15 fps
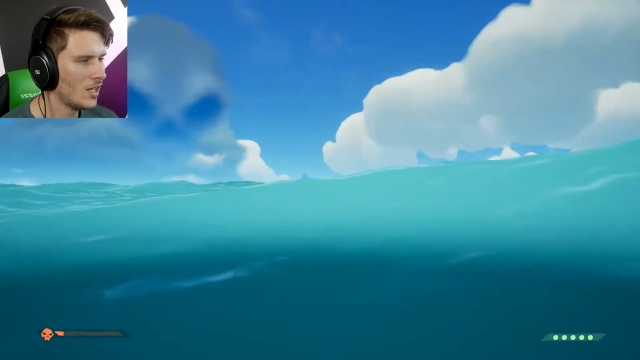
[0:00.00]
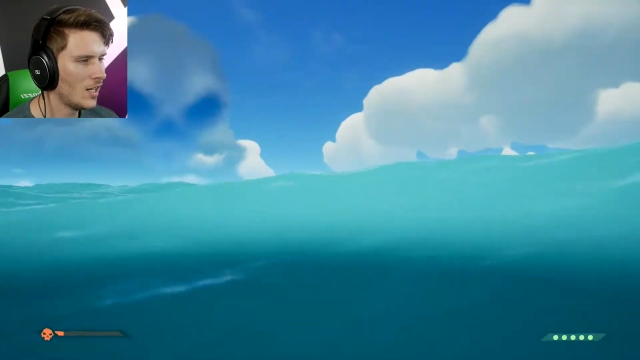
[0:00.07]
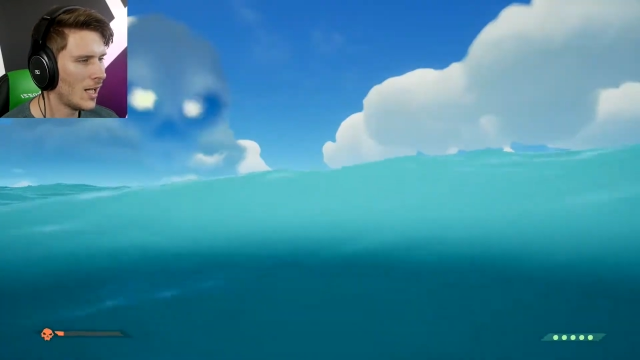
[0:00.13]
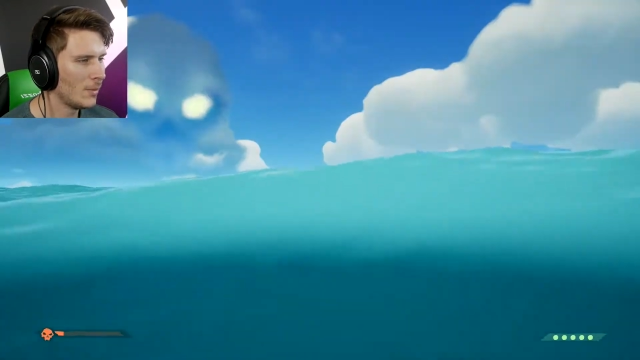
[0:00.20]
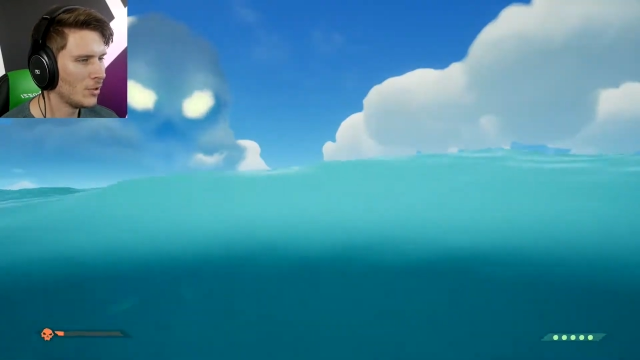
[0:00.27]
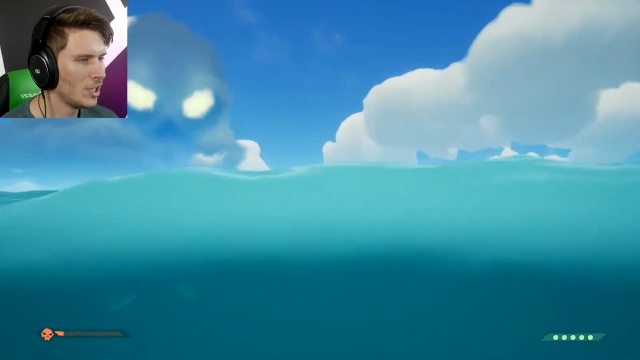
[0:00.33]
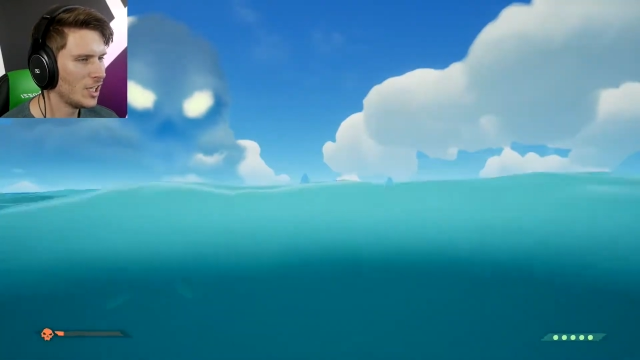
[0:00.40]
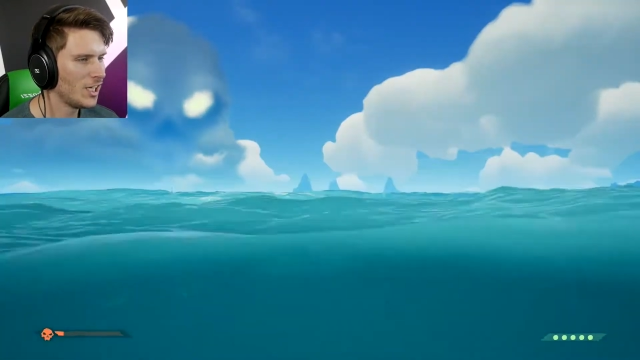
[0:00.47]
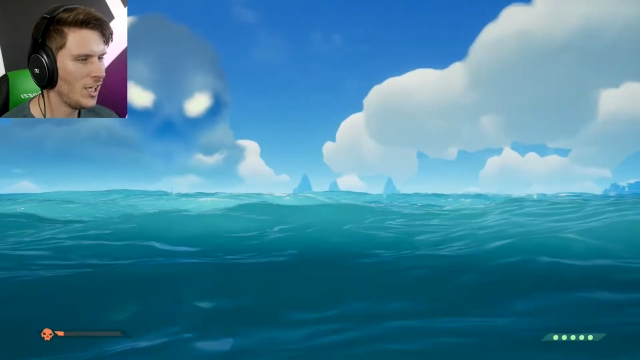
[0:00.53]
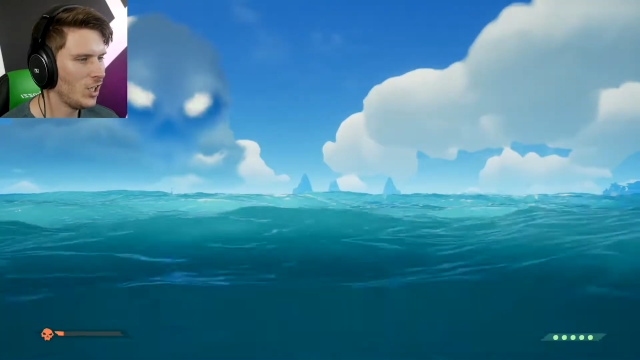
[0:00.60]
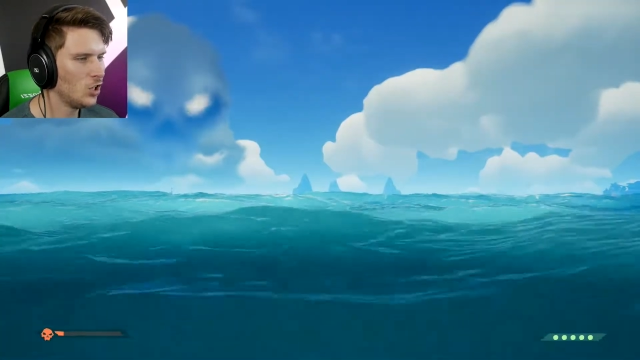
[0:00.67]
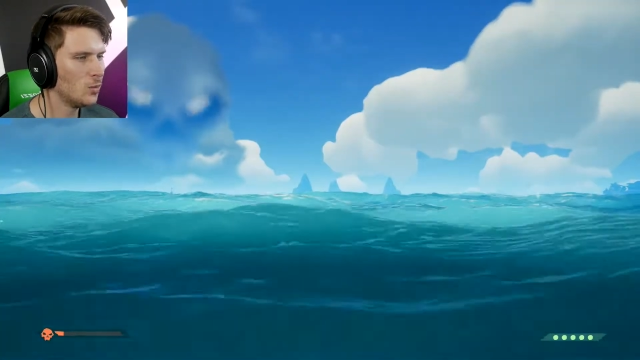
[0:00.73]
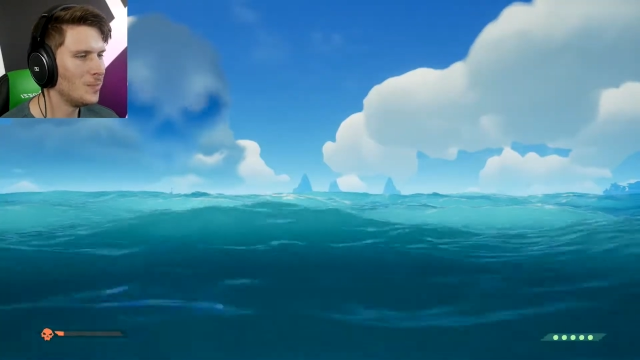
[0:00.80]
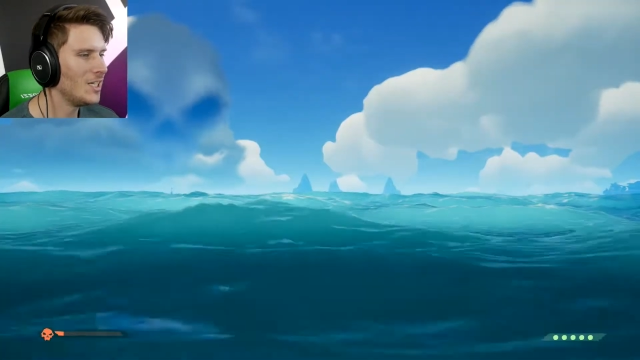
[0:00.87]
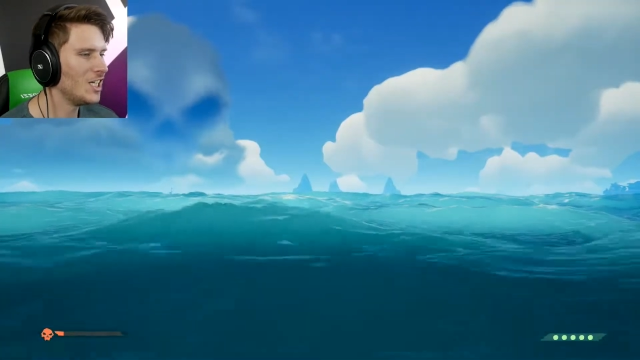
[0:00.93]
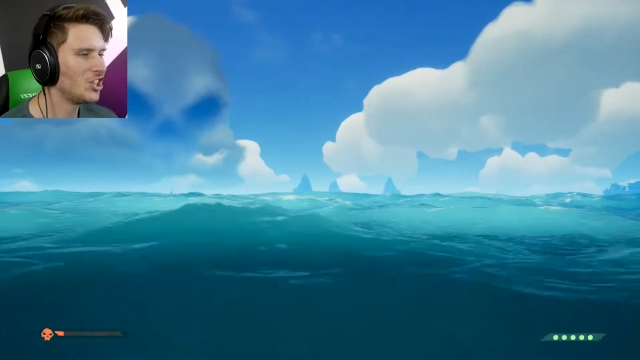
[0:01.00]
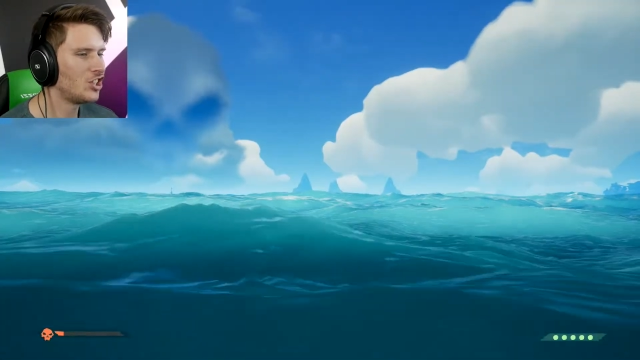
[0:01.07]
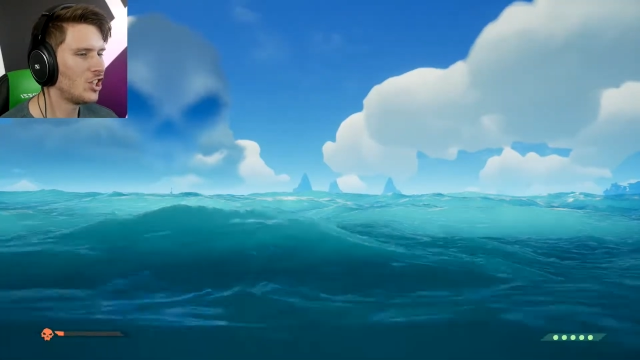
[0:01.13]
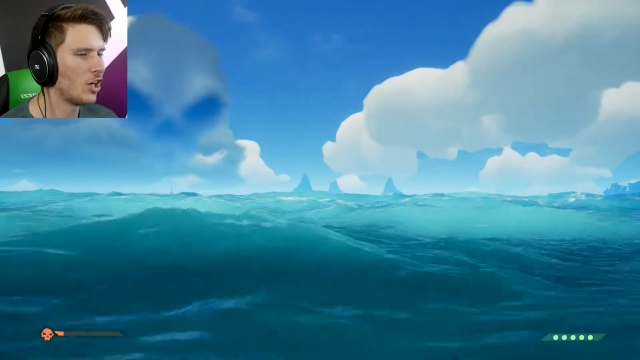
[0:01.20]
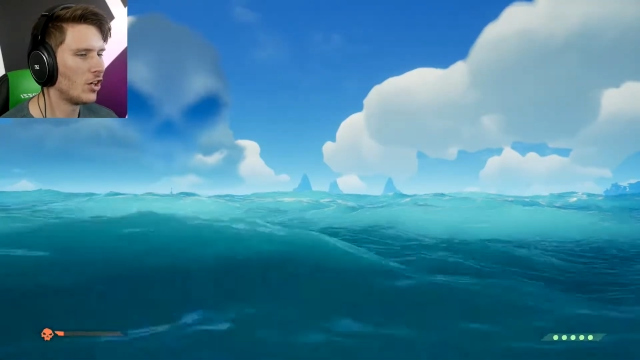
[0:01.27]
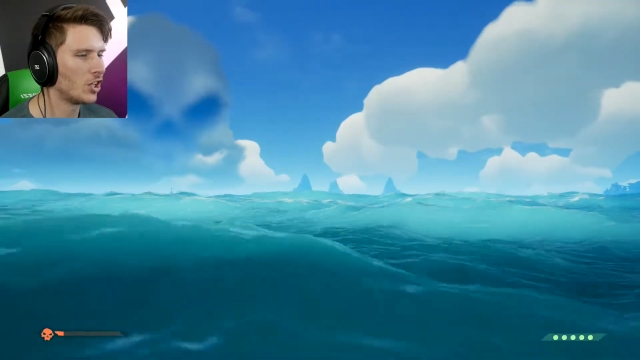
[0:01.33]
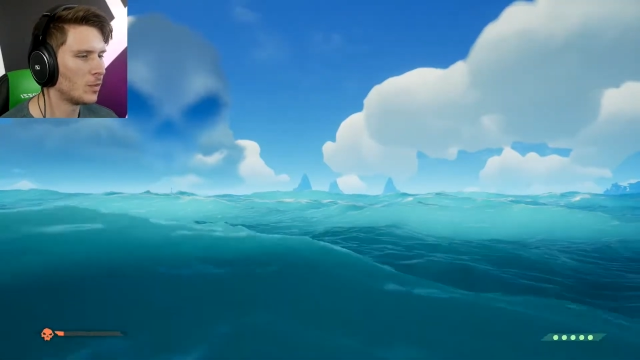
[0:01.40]
I'm gonna kill me a
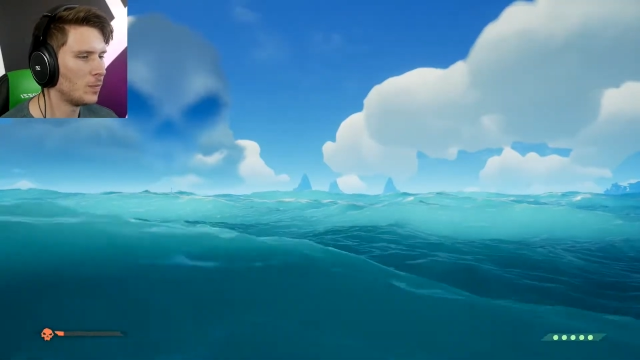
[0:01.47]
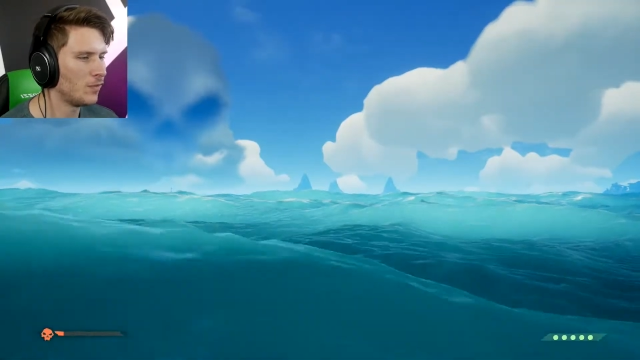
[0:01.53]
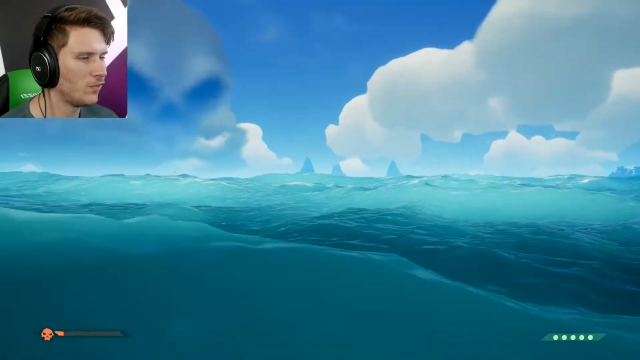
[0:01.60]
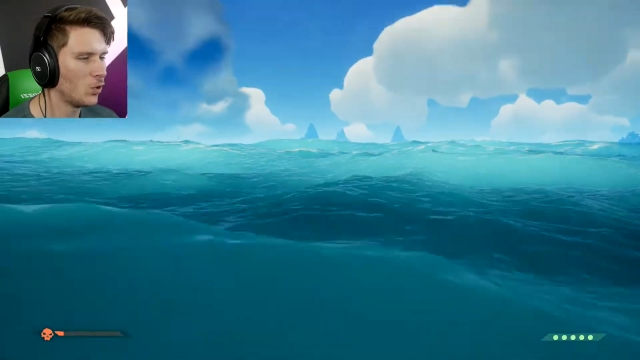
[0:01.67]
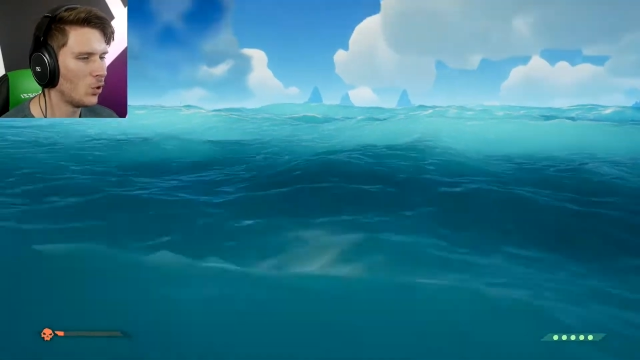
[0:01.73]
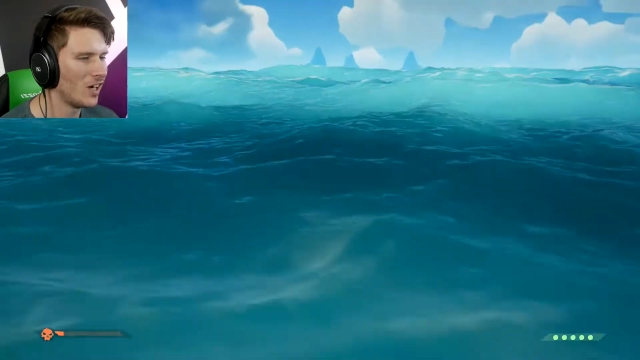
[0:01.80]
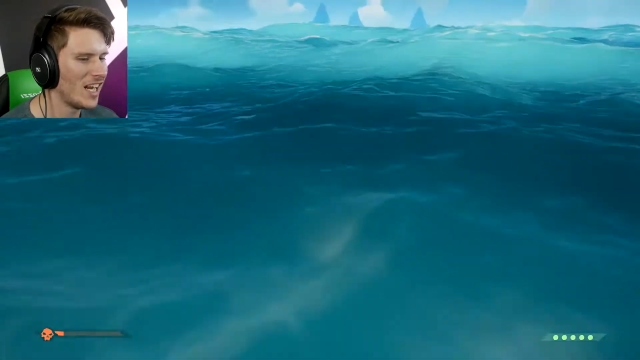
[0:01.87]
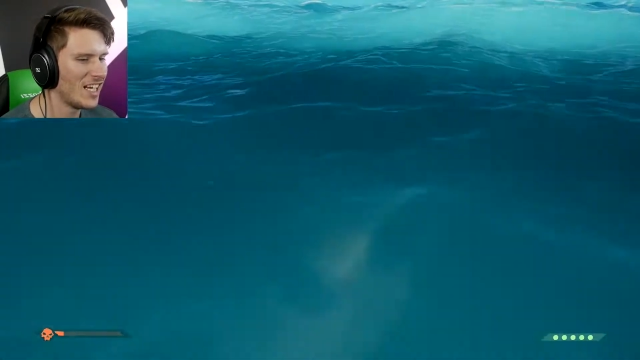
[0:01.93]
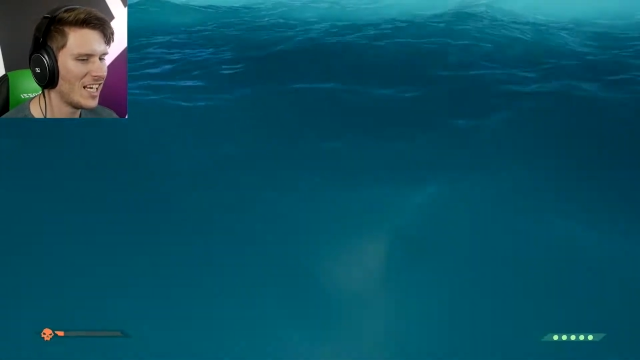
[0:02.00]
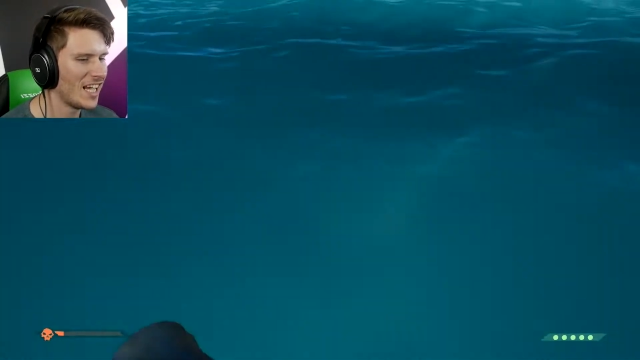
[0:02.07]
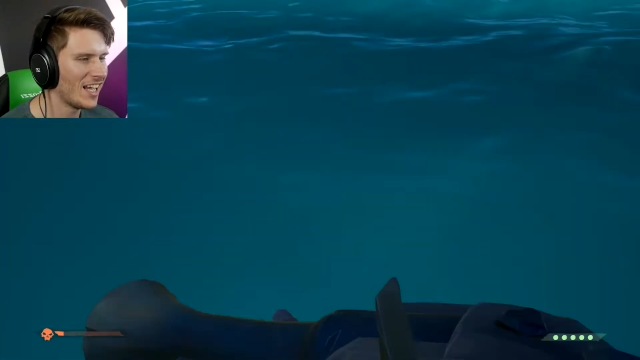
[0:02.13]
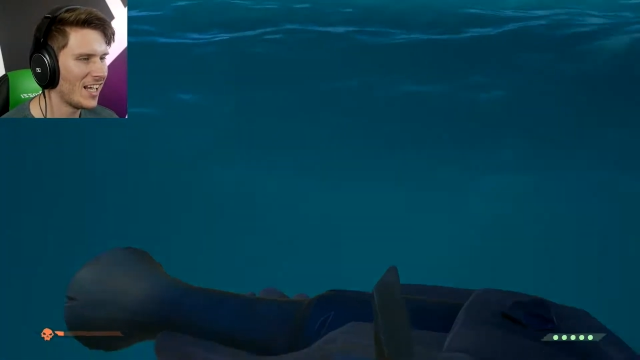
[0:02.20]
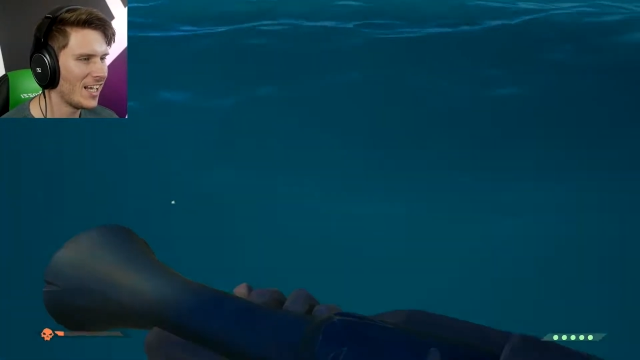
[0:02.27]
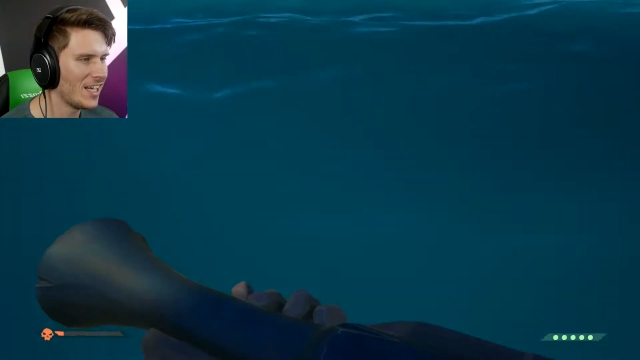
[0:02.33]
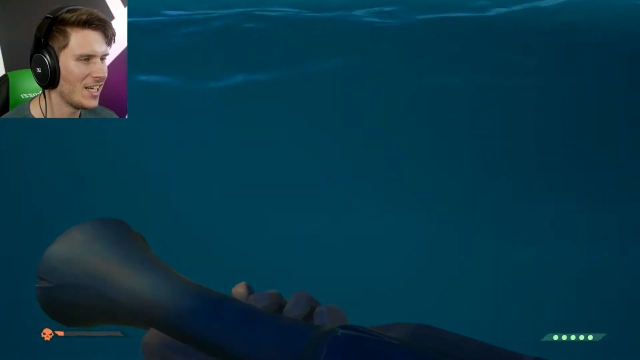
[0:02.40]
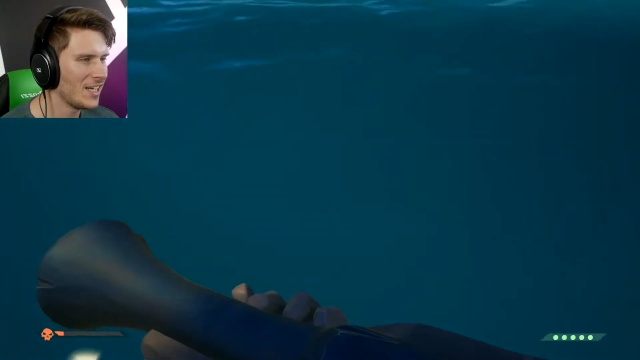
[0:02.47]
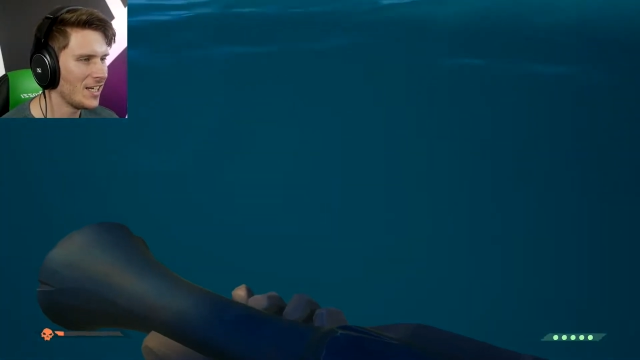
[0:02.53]
shark before I die.